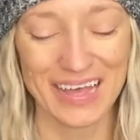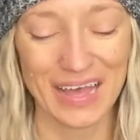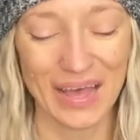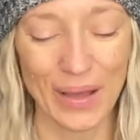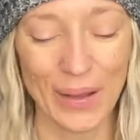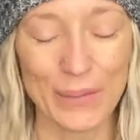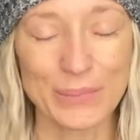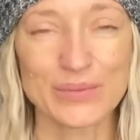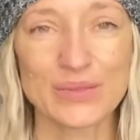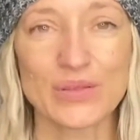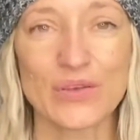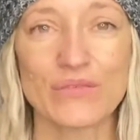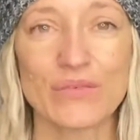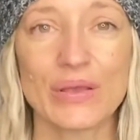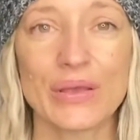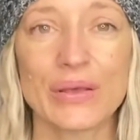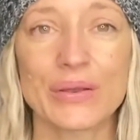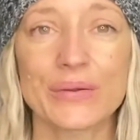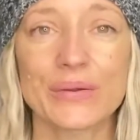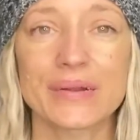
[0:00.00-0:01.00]
So if you're
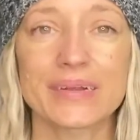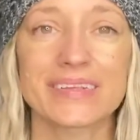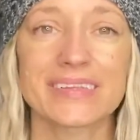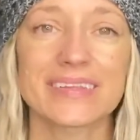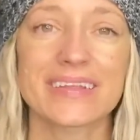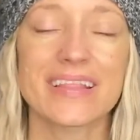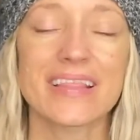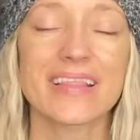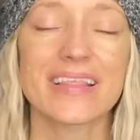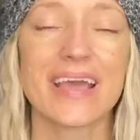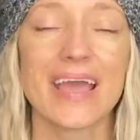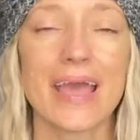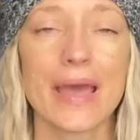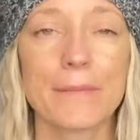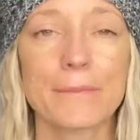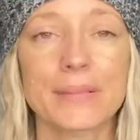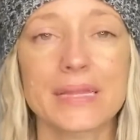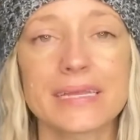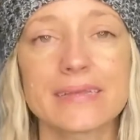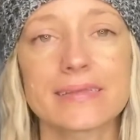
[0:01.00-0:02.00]
interested in that,
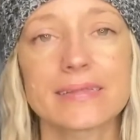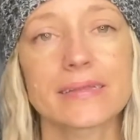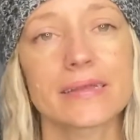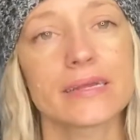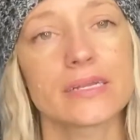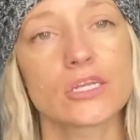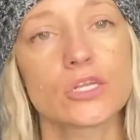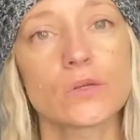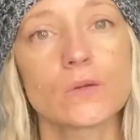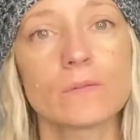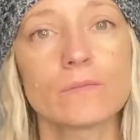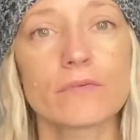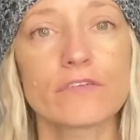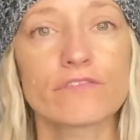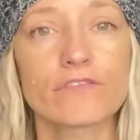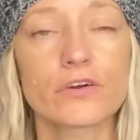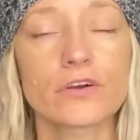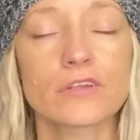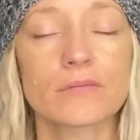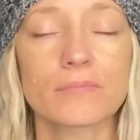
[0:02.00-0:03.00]
please stay tuned. But
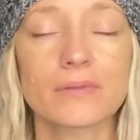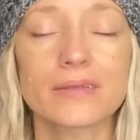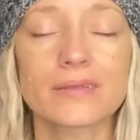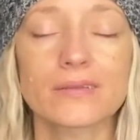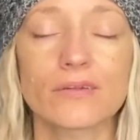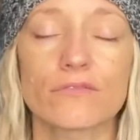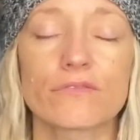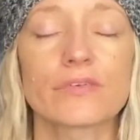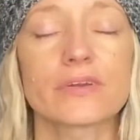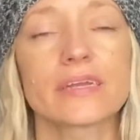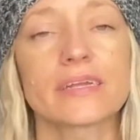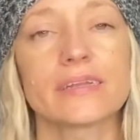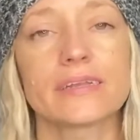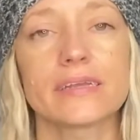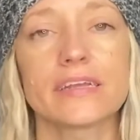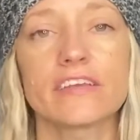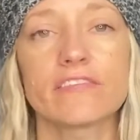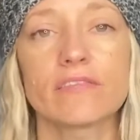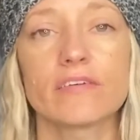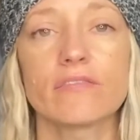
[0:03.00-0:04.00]
first, please don't forget to
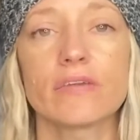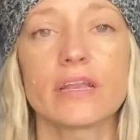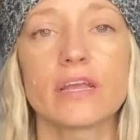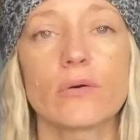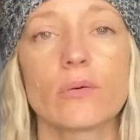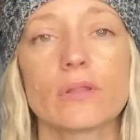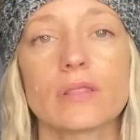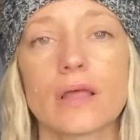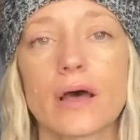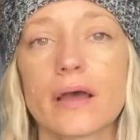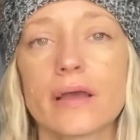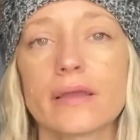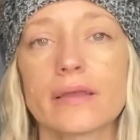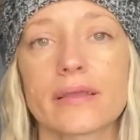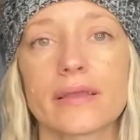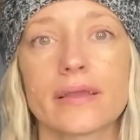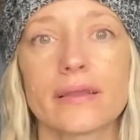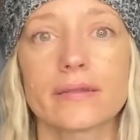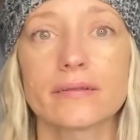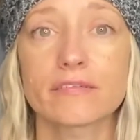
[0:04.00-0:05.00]
give the video a like.
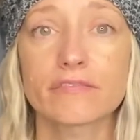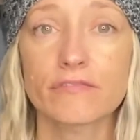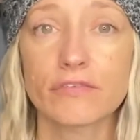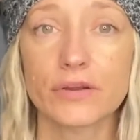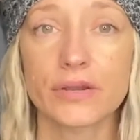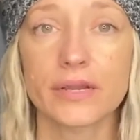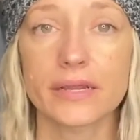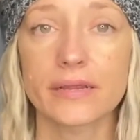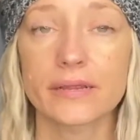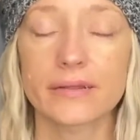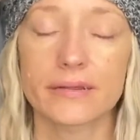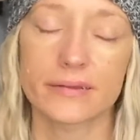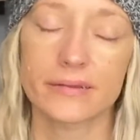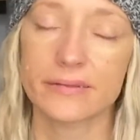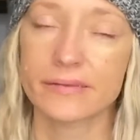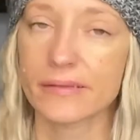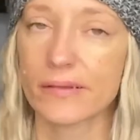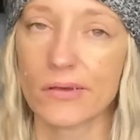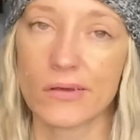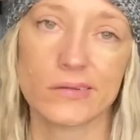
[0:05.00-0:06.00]
It is free. It
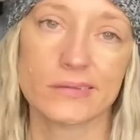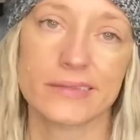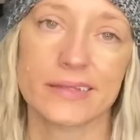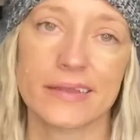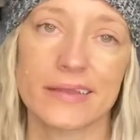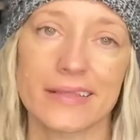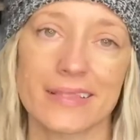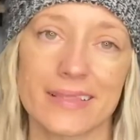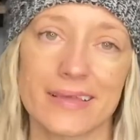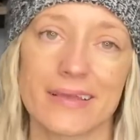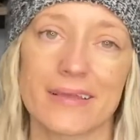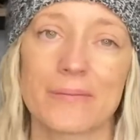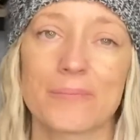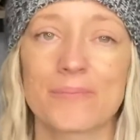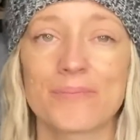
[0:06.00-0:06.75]
doesn't cost anything.